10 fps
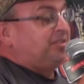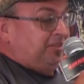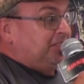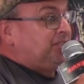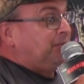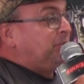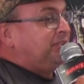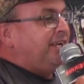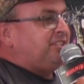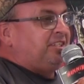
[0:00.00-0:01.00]
Did
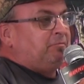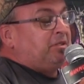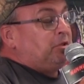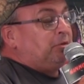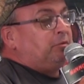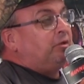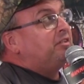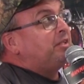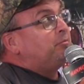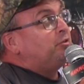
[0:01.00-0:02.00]
something nasty, but you wouldn't
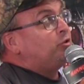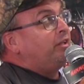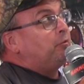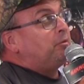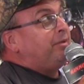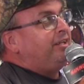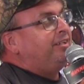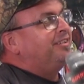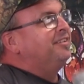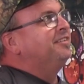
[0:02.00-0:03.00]
want to attempt to try that with
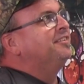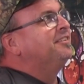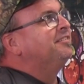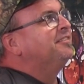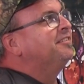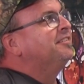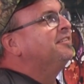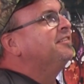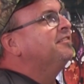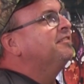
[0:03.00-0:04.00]
me. No, because you've got a
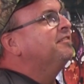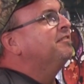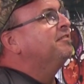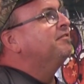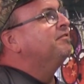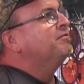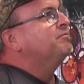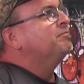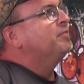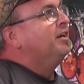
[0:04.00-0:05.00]
cane and you're handicapped,
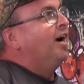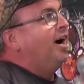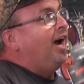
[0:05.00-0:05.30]
so I wouldn't want to